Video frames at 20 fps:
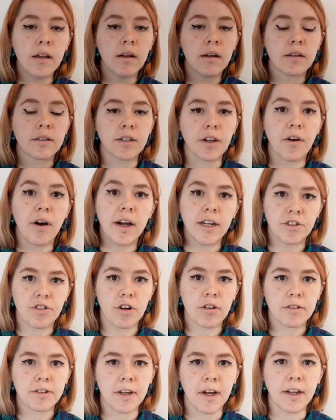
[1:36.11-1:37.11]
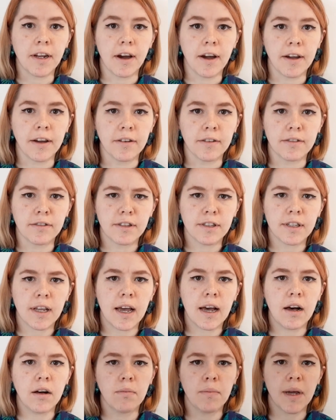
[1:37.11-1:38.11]
So hydroxide ions
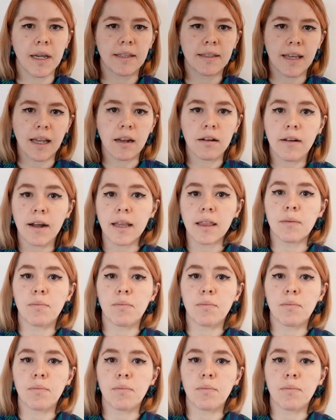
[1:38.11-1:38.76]
help accelerate